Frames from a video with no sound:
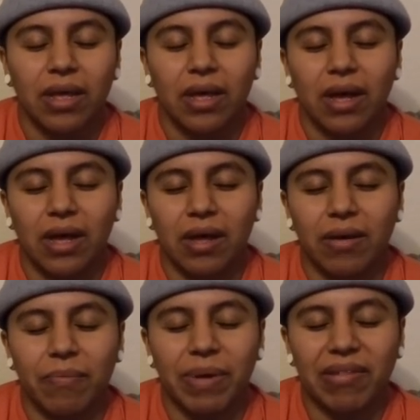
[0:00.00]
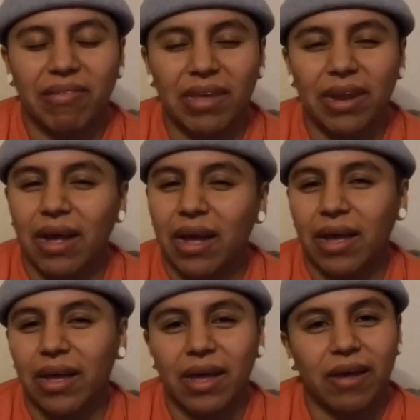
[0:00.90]
uh, Betsy and I
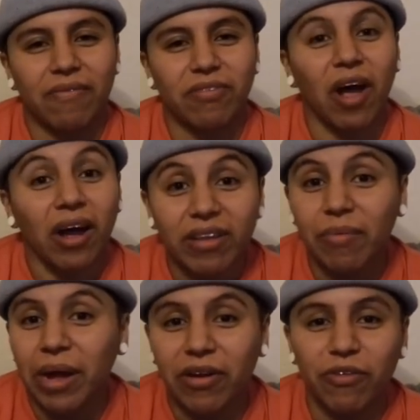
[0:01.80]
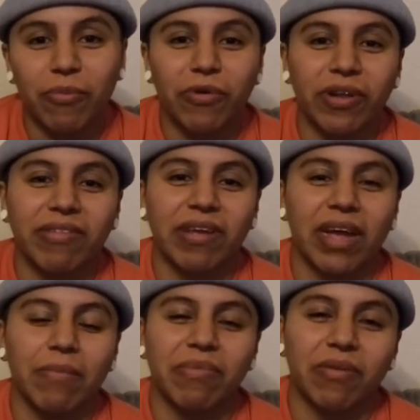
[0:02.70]
have talked about numerous
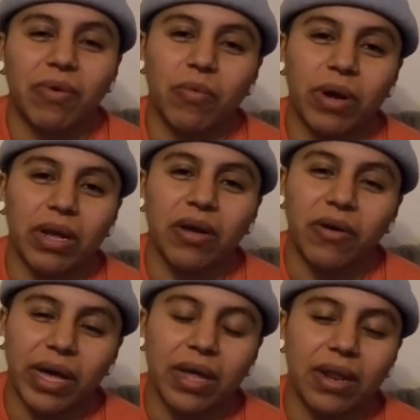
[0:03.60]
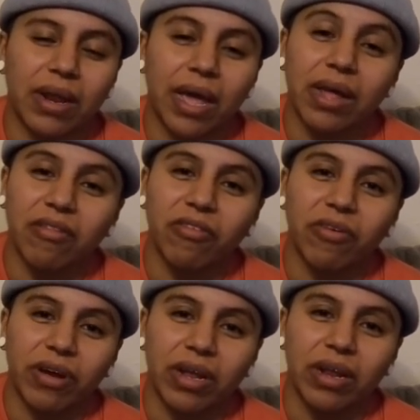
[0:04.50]
times, and we want to go ahead and answer
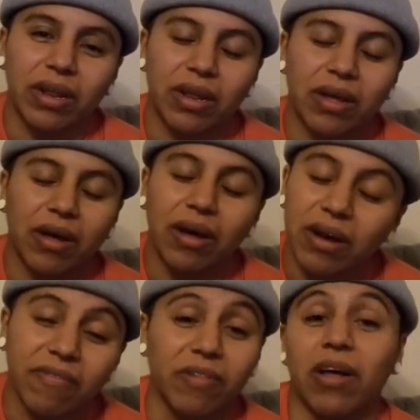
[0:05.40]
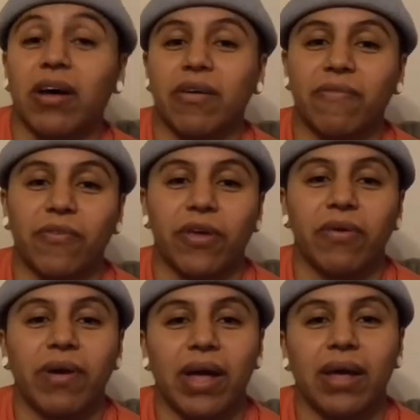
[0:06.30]
it on a vlog for
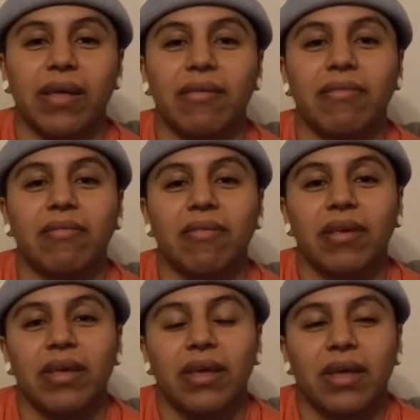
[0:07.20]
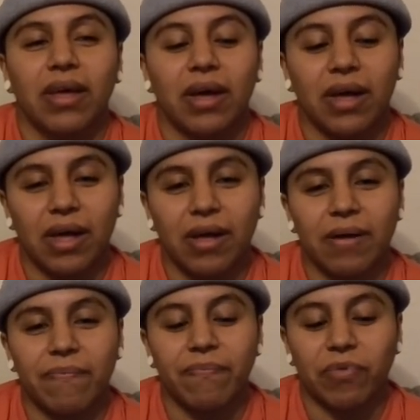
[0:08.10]
you guys.
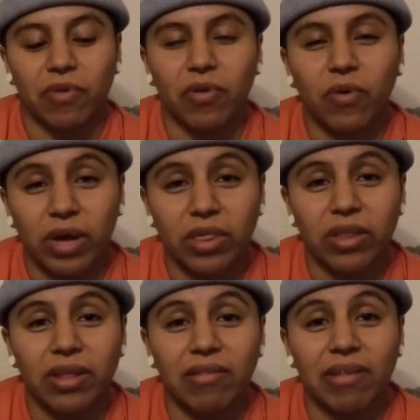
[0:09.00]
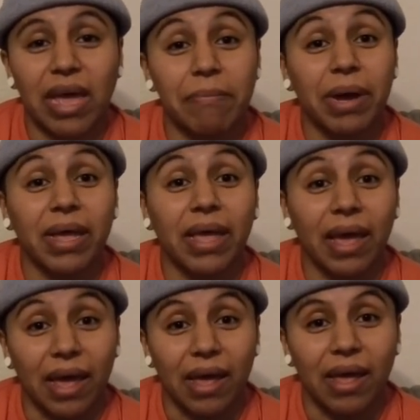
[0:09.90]
Um, so the question is, am I
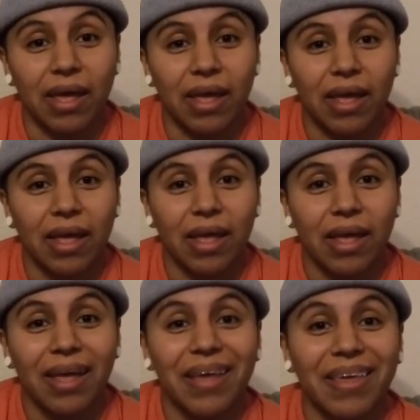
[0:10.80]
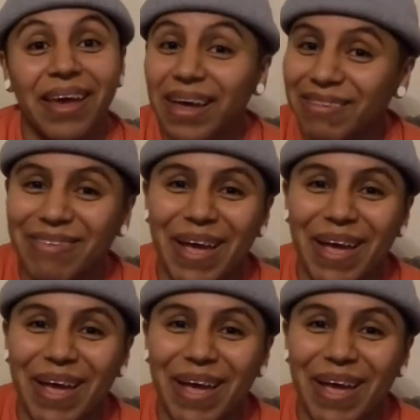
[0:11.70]
gay? Yes,